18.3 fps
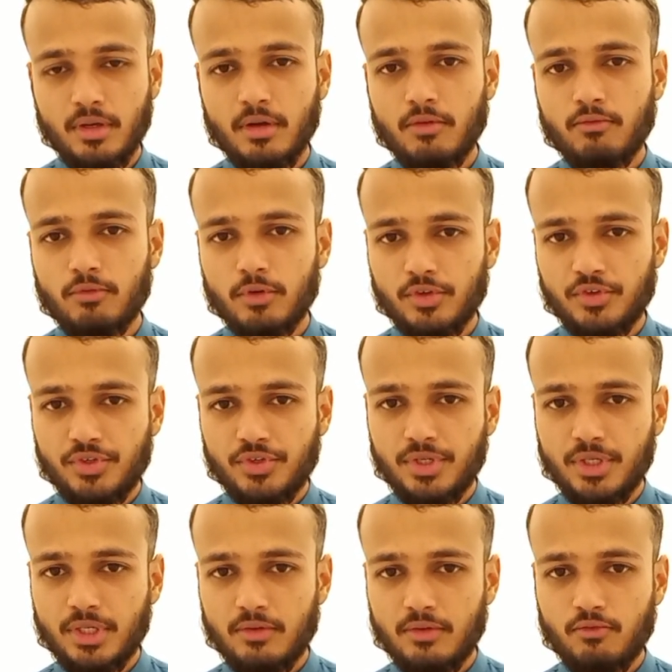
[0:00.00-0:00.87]
For
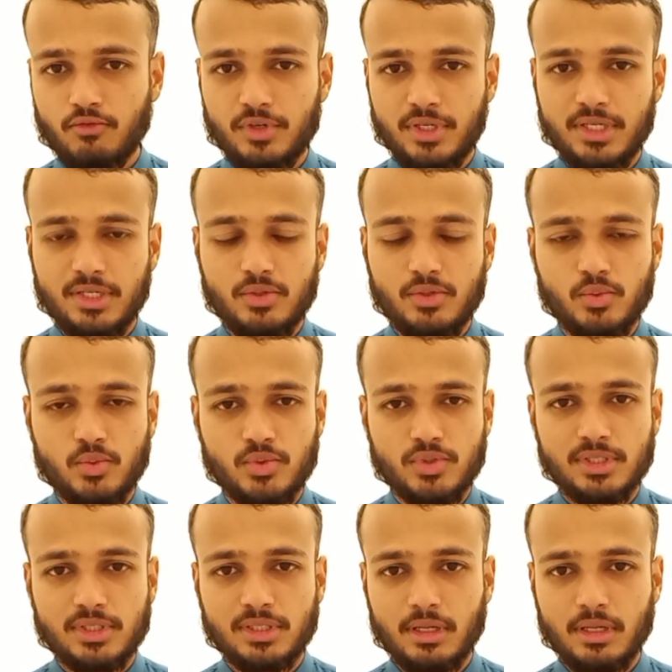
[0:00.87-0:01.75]
she, we
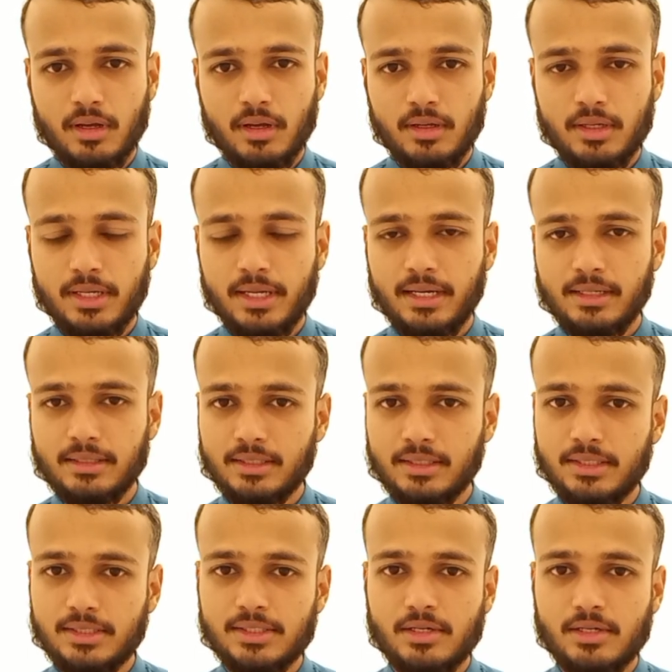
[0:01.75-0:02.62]
use ta at
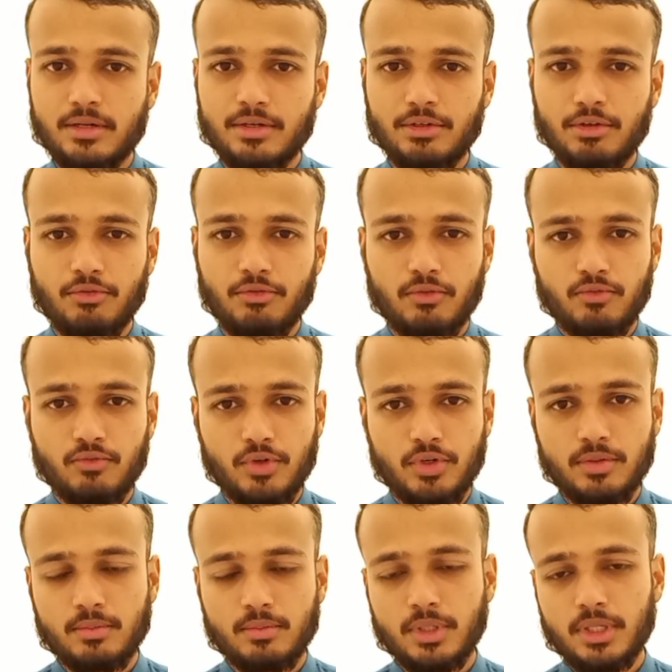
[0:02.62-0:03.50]
the starting of the word.